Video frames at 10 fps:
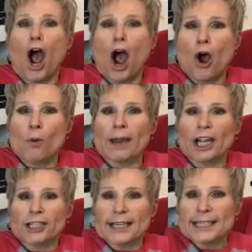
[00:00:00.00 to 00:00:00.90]
Oh my
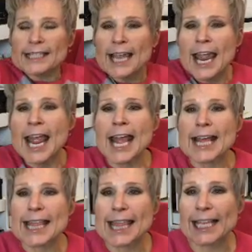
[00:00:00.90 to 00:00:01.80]
goodness.
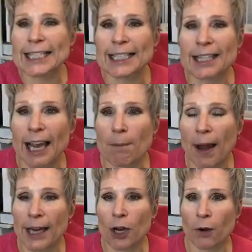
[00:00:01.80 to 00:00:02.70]
This is like
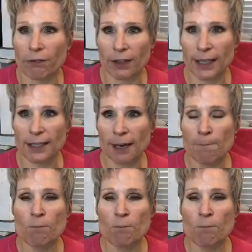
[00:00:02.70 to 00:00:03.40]
my equivalent